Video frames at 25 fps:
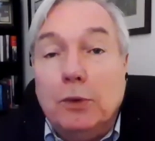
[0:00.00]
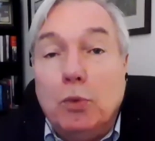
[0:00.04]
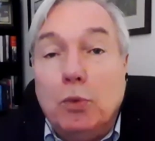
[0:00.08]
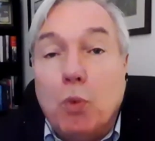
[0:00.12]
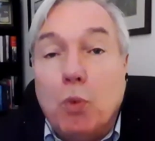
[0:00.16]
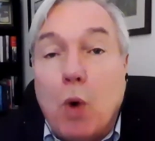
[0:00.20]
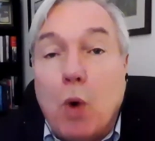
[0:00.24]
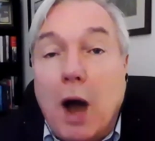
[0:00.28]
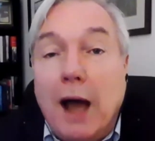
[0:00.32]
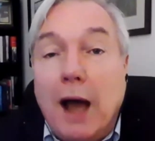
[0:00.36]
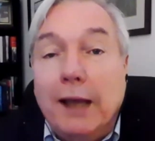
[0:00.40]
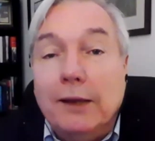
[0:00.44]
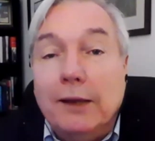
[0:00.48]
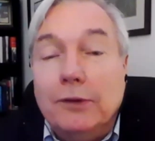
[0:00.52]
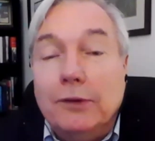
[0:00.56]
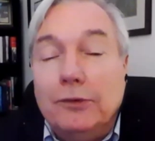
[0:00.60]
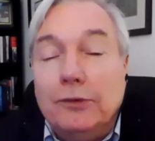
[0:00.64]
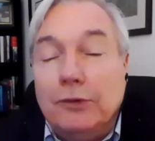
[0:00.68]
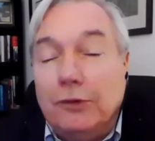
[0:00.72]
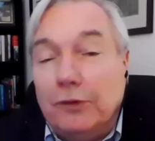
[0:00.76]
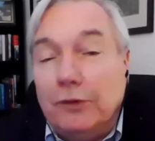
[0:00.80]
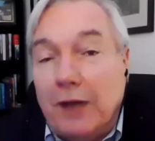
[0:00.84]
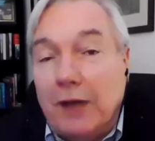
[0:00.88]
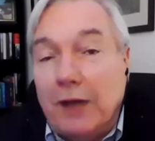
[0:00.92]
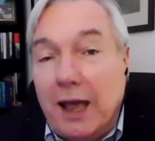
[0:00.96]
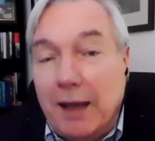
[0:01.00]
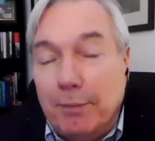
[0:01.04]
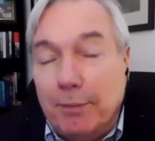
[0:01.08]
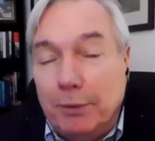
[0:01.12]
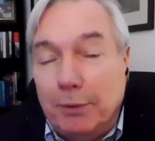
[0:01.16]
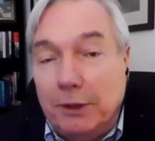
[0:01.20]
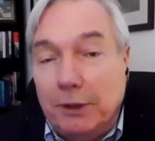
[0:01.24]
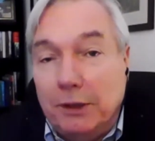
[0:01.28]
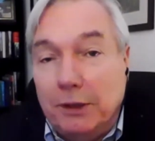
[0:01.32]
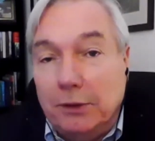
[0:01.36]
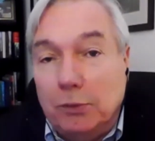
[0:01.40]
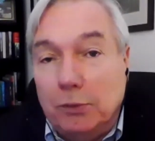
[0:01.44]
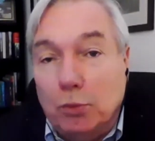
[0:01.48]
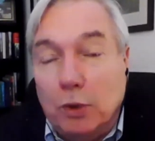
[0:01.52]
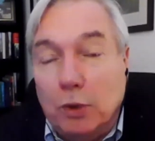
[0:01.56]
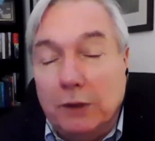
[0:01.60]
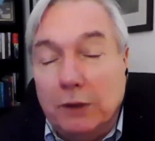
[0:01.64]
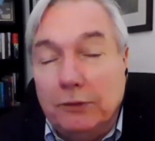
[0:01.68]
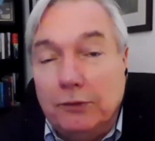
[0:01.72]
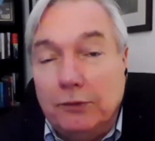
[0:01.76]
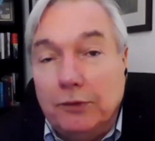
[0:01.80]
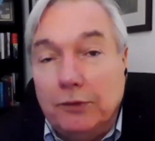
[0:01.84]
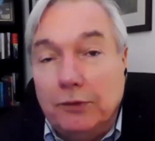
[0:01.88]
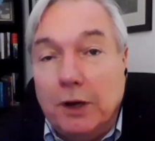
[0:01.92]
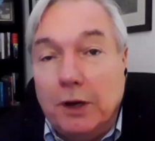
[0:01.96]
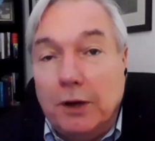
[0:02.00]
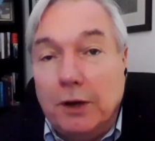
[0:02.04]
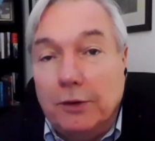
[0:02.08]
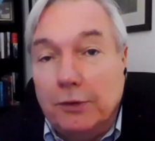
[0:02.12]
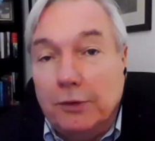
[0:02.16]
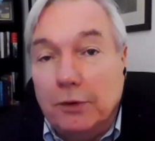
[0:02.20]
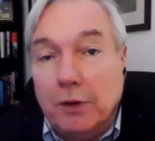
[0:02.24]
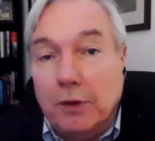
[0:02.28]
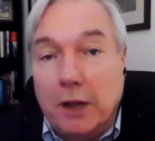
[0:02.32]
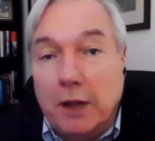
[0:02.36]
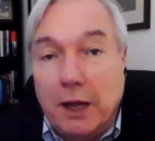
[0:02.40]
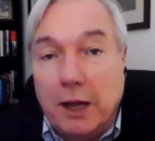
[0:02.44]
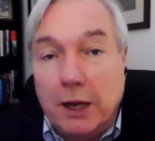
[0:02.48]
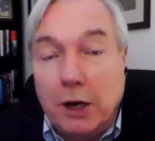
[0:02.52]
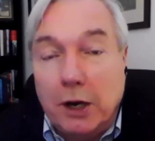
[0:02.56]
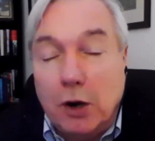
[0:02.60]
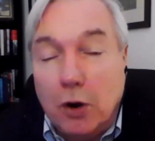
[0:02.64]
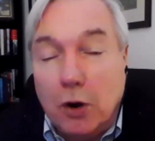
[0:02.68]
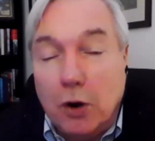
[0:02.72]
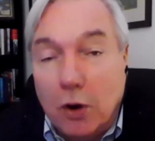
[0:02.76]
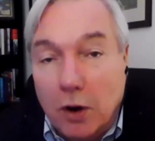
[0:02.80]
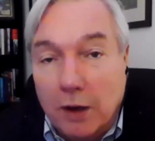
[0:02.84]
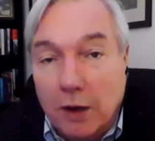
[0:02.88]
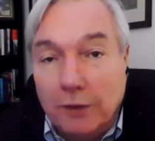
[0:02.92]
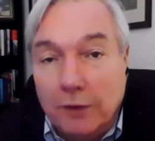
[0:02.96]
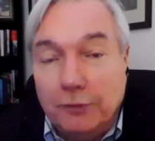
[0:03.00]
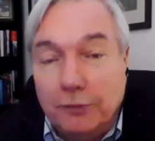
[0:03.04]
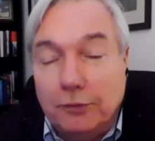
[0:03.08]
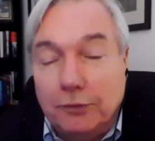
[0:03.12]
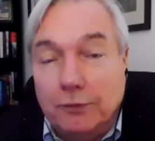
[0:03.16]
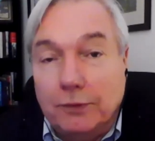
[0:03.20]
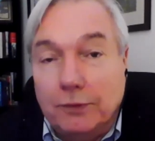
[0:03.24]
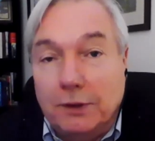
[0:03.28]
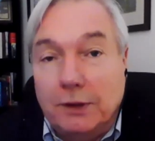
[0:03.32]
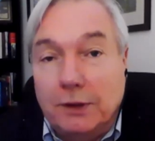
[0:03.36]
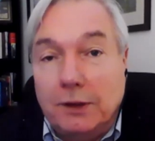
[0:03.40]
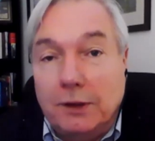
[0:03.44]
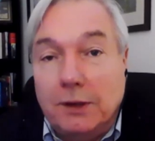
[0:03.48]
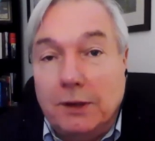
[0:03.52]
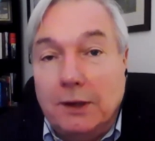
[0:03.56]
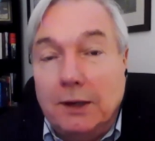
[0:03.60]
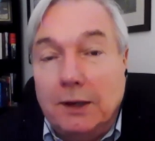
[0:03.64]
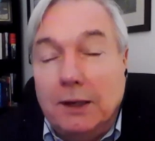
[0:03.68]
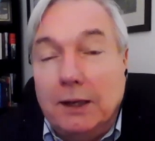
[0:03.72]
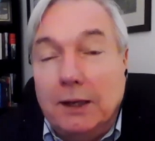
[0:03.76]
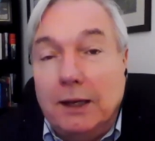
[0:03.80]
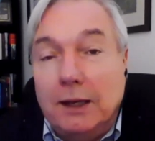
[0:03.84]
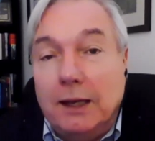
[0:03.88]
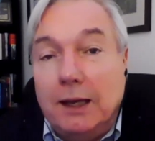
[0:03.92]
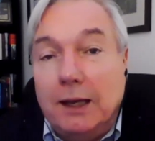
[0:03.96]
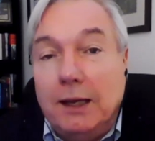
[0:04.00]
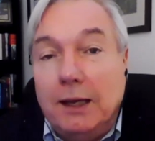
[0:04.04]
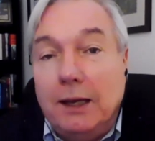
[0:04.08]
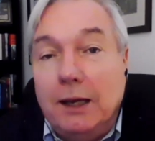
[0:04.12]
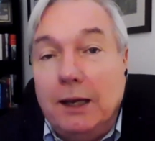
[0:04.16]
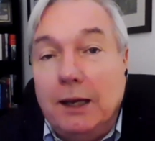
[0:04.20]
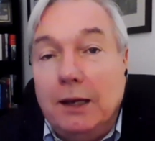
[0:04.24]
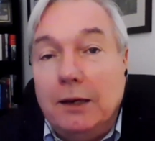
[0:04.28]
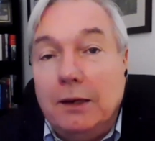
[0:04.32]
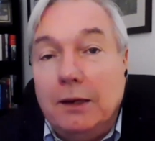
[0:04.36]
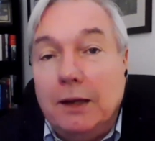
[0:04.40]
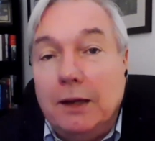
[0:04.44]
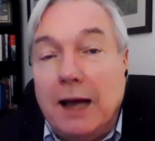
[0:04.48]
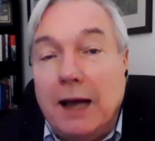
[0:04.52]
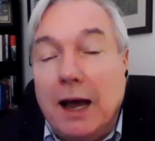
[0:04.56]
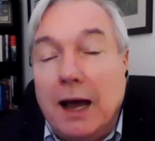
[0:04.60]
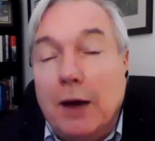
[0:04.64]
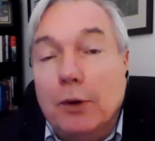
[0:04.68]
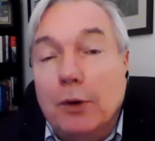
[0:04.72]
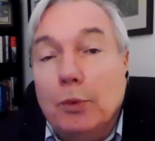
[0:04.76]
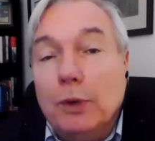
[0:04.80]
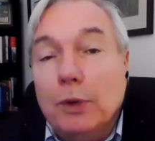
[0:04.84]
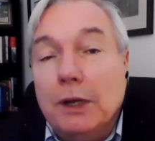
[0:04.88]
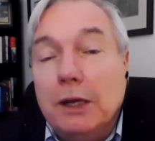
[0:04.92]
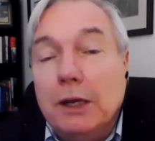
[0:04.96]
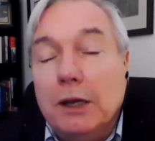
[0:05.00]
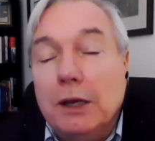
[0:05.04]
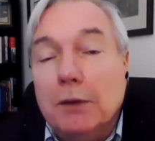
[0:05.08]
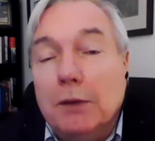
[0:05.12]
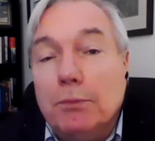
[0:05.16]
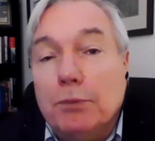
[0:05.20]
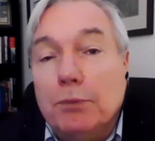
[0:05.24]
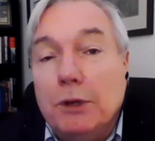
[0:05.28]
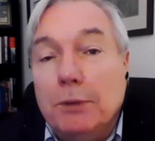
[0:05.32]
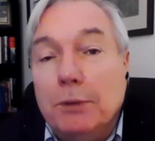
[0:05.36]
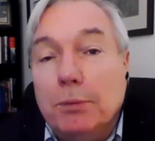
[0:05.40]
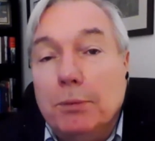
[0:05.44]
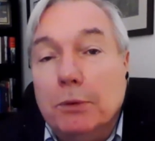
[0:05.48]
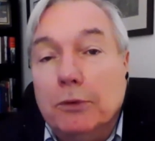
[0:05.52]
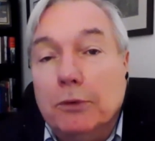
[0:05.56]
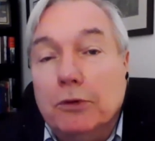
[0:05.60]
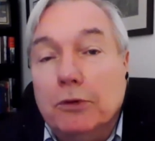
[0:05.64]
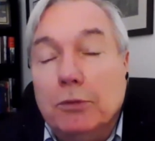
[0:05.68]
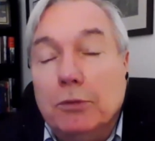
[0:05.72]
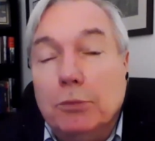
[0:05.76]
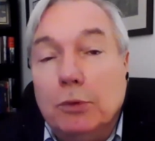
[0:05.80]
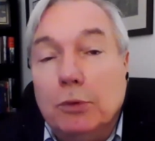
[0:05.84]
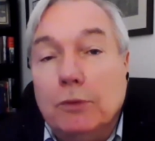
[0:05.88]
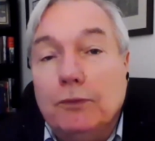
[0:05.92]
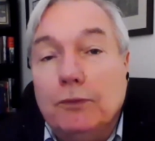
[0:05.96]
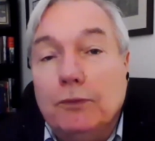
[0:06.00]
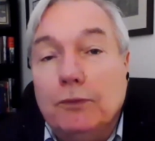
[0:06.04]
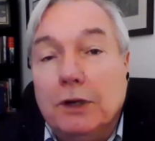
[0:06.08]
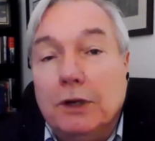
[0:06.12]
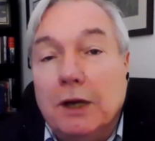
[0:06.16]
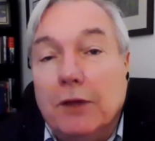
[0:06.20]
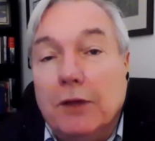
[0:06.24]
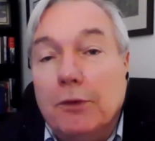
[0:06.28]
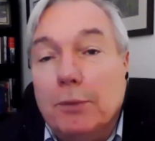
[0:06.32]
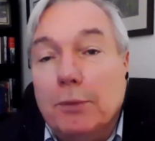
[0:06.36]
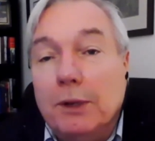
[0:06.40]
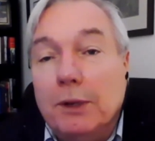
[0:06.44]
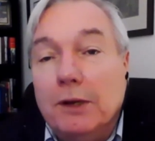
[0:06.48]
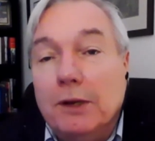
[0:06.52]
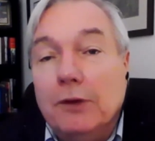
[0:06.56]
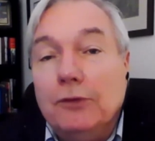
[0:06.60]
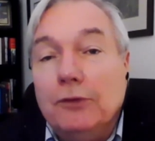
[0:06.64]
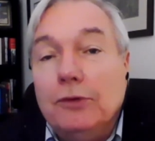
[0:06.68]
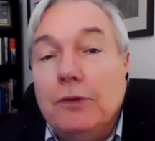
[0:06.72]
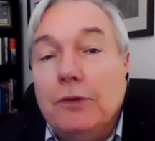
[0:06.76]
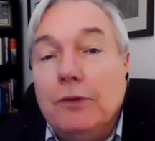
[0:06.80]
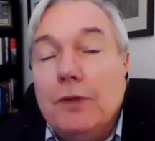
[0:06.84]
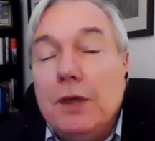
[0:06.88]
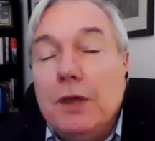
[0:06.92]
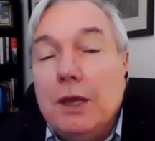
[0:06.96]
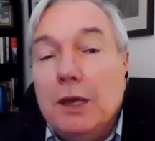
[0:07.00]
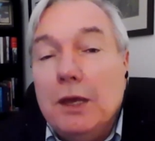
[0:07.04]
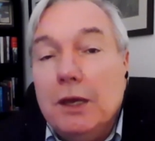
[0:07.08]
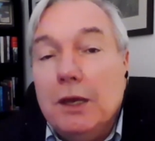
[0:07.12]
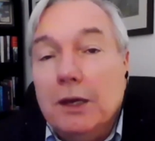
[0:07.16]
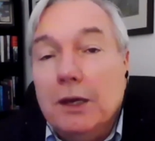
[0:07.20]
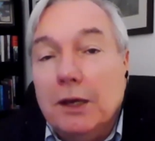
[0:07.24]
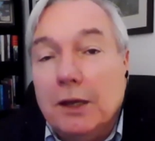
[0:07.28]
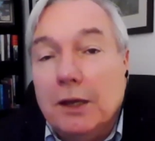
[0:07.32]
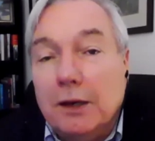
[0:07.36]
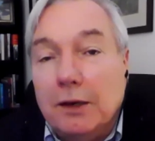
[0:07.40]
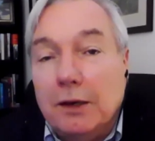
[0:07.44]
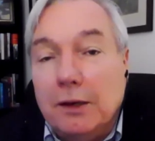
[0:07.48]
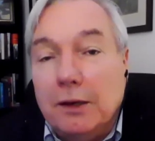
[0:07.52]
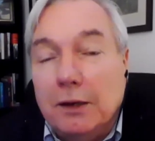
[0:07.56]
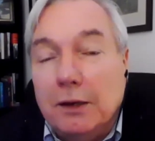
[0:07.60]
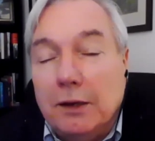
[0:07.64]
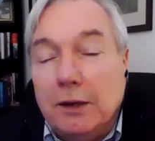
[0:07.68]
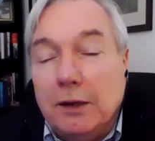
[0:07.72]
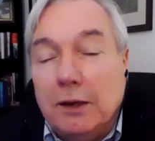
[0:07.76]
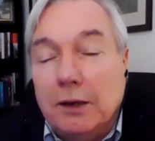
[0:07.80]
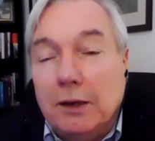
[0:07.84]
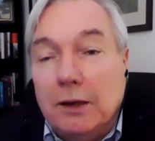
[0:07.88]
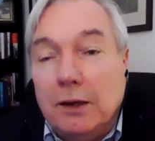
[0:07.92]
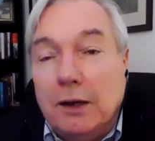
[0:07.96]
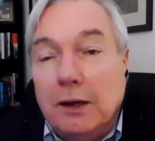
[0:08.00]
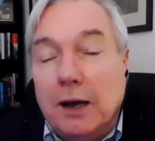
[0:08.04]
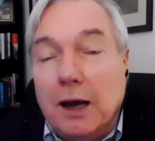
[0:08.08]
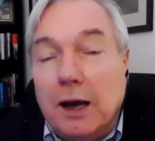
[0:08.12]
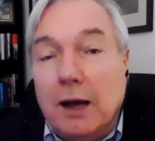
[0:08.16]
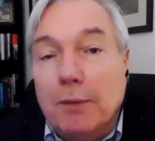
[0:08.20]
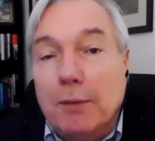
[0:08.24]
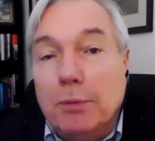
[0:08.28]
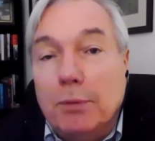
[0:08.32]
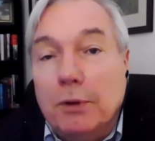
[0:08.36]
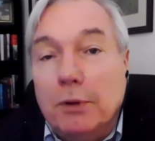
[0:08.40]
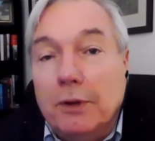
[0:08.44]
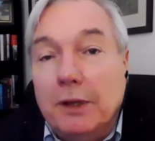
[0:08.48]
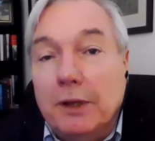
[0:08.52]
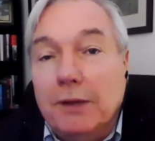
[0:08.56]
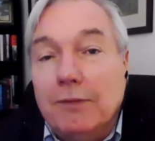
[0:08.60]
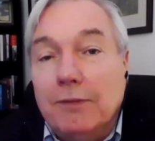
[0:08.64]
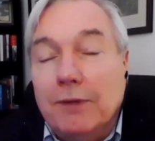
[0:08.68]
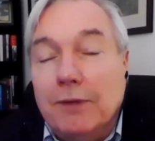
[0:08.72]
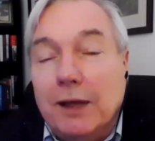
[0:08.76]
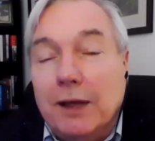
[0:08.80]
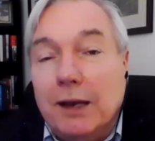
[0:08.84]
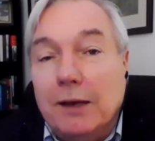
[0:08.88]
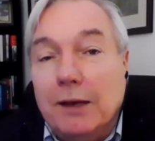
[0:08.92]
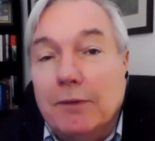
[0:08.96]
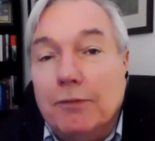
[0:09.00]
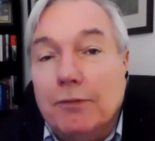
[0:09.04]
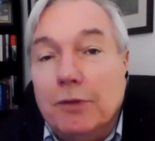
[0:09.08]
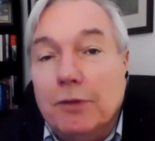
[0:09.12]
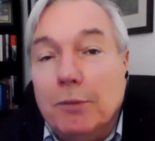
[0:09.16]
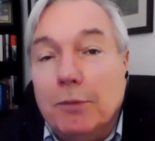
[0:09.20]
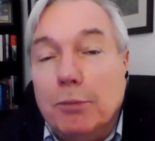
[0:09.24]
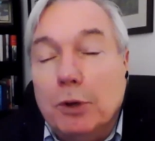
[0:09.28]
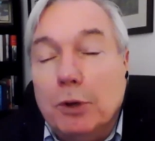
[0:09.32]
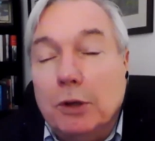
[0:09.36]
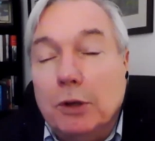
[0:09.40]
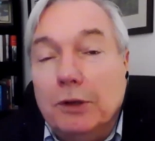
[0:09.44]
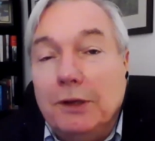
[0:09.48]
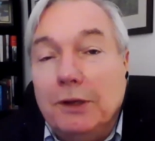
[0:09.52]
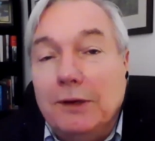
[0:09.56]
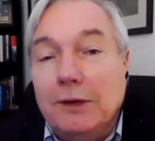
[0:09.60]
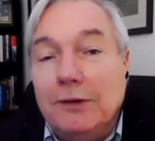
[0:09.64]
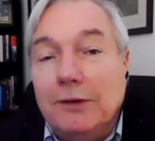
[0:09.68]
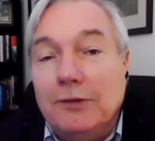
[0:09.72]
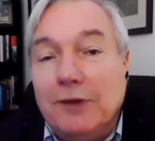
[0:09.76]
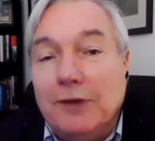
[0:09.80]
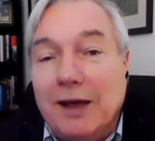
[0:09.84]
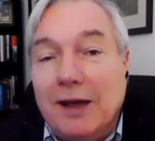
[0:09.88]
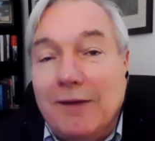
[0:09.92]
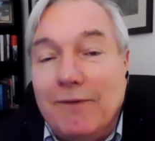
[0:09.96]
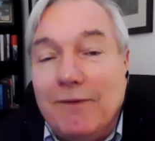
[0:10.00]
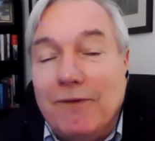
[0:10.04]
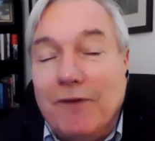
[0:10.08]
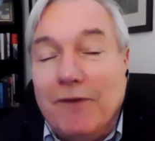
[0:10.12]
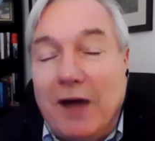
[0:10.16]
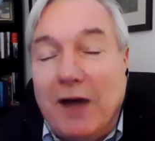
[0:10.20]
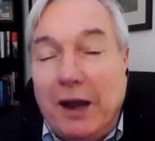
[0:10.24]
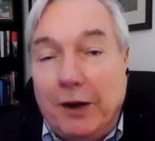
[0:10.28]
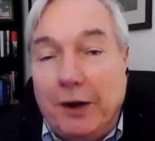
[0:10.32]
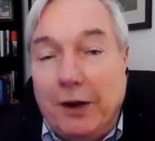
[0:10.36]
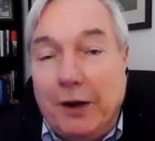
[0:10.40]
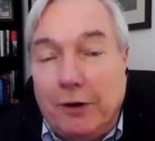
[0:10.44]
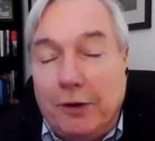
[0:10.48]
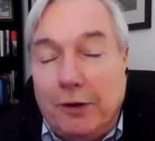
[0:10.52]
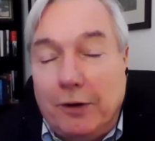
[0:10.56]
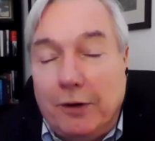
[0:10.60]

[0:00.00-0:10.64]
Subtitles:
why is this happening? What's the underlying cause of it? And how do we get people to move together? Because in the end, I believe that if the building is on fire